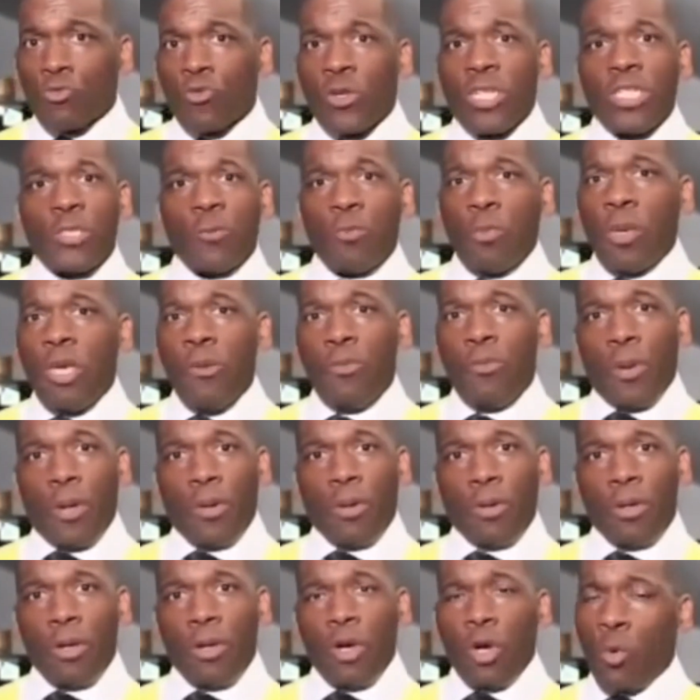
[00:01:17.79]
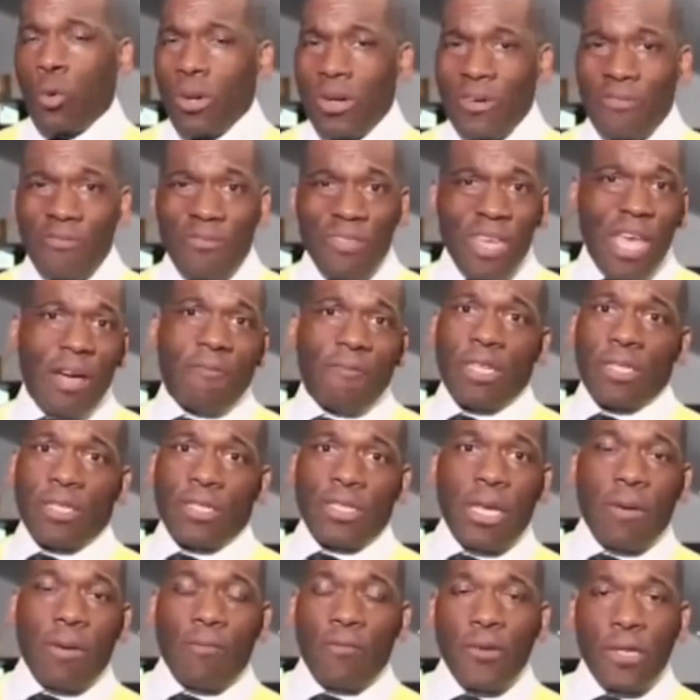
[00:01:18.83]
your first ministry of
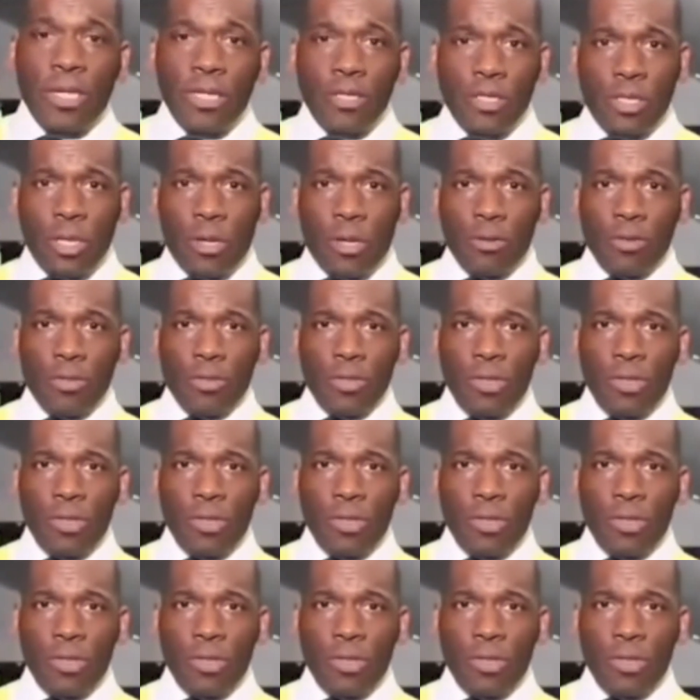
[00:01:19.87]
your home.